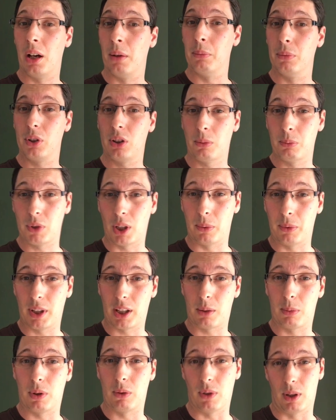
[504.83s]
Sometimes they
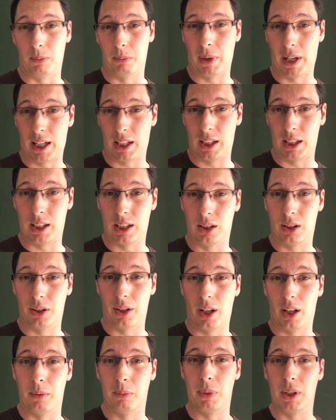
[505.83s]
can be written badly
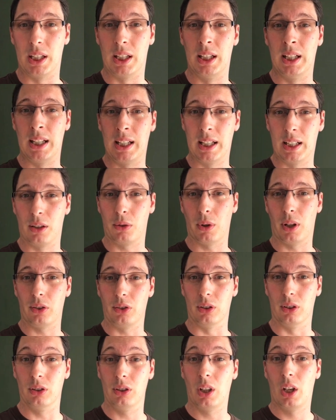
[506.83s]
and be leading
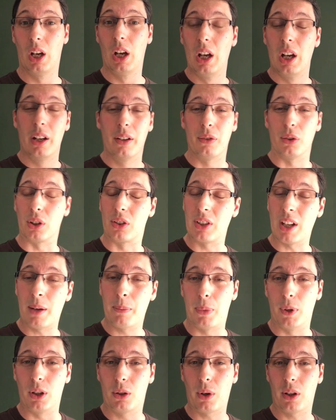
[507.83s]
questions. For
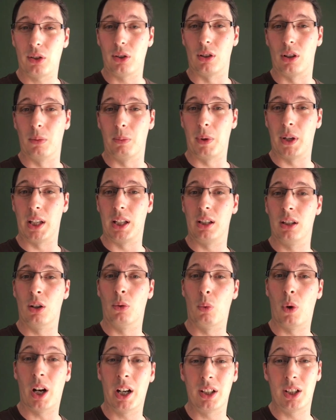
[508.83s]
example, a question could be,
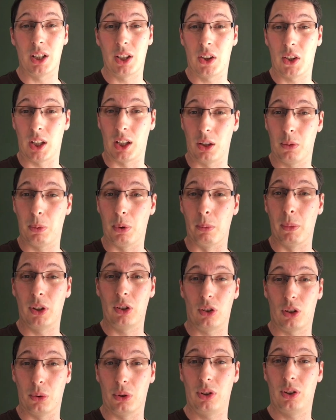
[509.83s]
why do you think
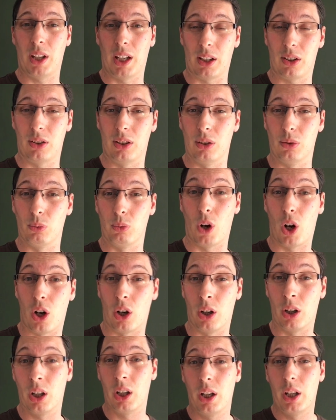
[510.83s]
promiscuous sex is
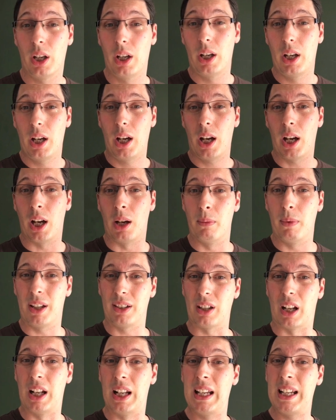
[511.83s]
wrong?
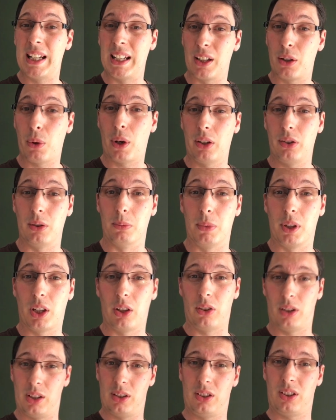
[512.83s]
That's a leading question
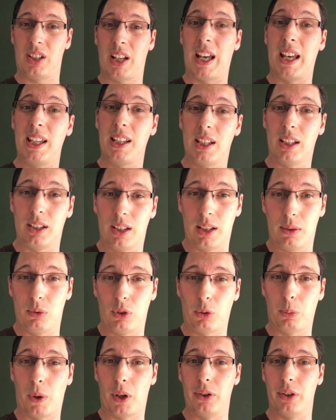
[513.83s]
because it's taking the
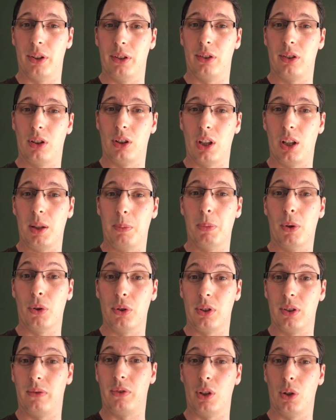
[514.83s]
respondent to the
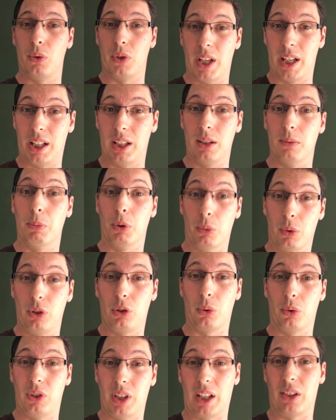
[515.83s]
point of view that
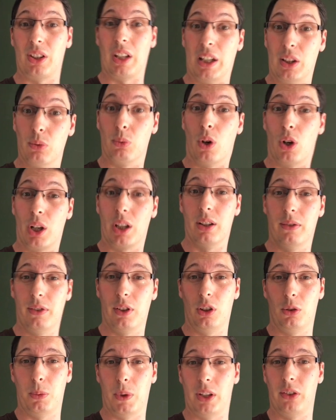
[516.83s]
promiscuous sex is wrong in the
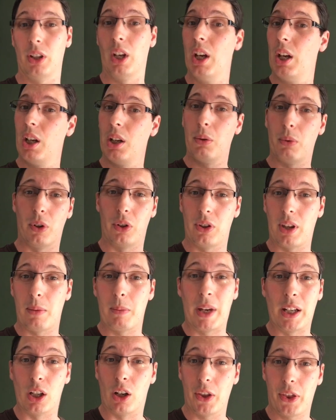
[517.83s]
first place, whereas they
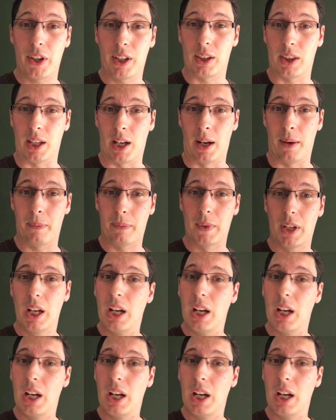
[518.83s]
may not think that.